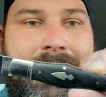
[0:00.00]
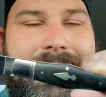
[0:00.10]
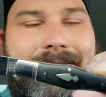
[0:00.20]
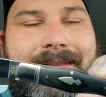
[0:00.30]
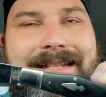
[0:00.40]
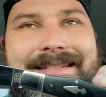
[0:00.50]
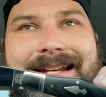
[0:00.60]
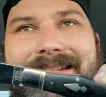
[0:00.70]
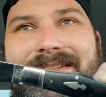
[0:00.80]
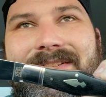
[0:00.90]
and they did
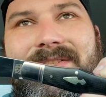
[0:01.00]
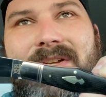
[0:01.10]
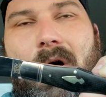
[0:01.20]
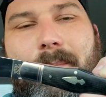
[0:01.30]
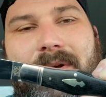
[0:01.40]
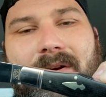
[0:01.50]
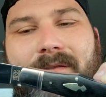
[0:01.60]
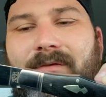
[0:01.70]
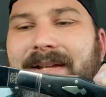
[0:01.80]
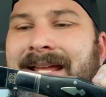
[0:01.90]
it so
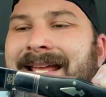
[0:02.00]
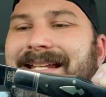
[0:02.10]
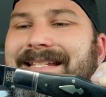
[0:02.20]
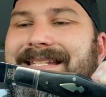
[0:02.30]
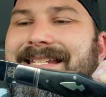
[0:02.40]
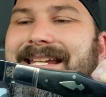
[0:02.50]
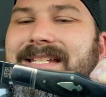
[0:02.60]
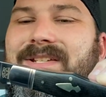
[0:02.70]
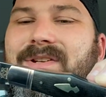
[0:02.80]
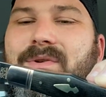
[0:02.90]
beautifully.
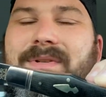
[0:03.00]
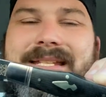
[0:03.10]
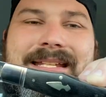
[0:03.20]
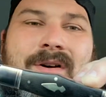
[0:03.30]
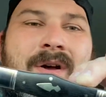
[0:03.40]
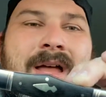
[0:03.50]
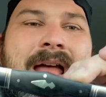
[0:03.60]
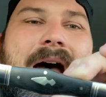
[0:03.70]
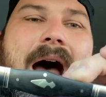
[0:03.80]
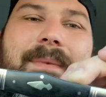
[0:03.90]
D2 steel.
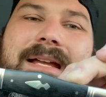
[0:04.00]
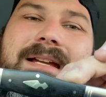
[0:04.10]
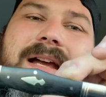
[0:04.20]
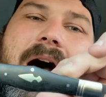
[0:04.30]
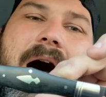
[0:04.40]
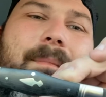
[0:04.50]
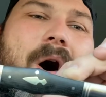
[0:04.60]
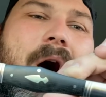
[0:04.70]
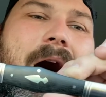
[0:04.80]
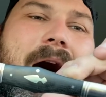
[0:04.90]
I mean, come
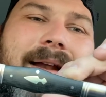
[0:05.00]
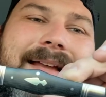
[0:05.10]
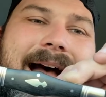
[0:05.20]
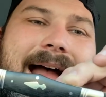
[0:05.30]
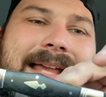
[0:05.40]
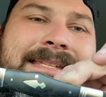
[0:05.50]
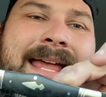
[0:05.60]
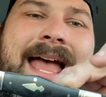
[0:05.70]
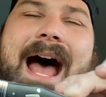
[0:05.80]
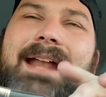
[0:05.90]
on, guys.
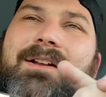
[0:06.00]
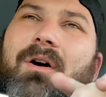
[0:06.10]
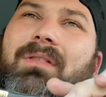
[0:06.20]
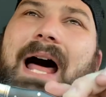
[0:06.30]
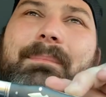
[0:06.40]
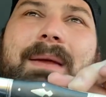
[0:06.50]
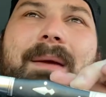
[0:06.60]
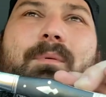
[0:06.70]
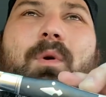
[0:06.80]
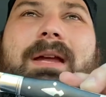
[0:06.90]
I know a lot of
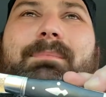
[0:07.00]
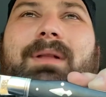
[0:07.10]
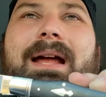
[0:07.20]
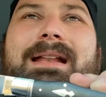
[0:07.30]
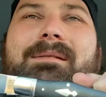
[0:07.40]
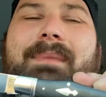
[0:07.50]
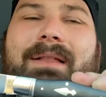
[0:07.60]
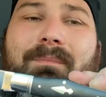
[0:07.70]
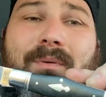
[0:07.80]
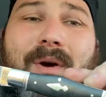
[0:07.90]
people were complaining about
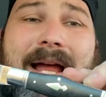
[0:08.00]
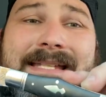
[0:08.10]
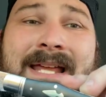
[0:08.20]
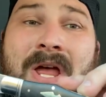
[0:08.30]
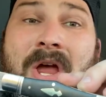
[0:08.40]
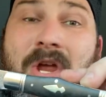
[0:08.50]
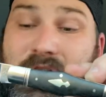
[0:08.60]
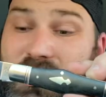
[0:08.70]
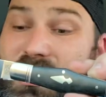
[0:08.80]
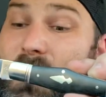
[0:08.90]
the price.
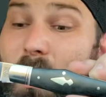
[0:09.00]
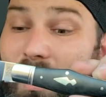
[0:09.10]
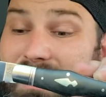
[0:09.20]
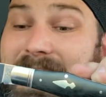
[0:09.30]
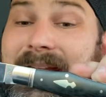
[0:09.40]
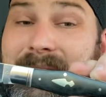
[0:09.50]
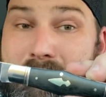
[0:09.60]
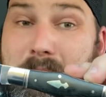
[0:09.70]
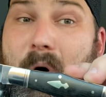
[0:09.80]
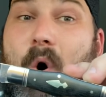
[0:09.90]
You are
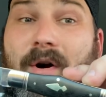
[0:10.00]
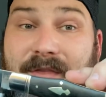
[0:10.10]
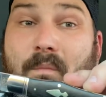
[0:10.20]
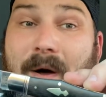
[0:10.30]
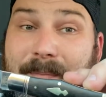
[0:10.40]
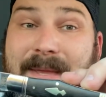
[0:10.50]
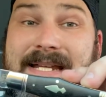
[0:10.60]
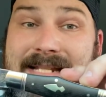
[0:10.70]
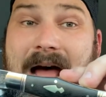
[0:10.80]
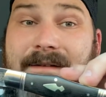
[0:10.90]
getting more than what
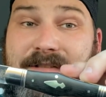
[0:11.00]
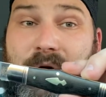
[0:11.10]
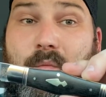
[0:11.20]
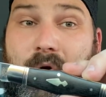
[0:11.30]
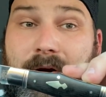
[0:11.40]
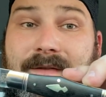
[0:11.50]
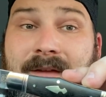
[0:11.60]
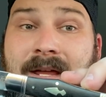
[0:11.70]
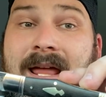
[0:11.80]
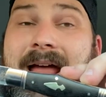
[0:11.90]
these knives are worth.
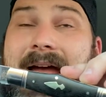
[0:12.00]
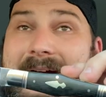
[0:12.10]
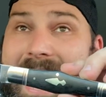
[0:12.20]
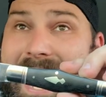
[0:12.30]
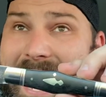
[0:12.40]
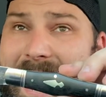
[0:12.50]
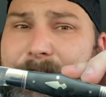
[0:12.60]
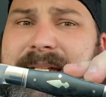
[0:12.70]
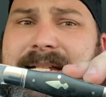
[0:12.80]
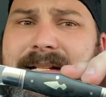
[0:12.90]

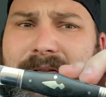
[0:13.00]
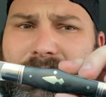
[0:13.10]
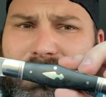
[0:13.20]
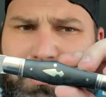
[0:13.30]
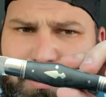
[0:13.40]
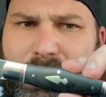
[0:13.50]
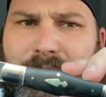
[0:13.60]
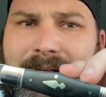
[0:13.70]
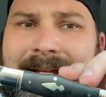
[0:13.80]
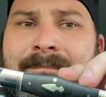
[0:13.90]

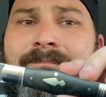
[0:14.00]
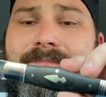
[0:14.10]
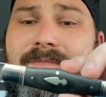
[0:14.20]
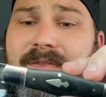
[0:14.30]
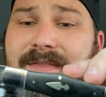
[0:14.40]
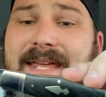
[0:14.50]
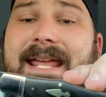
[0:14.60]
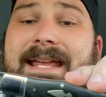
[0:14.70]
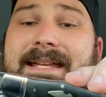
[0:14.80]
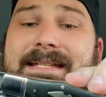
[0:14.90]
Absolutely.
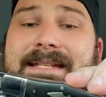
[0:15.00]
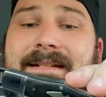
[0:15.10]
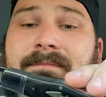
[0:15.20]
These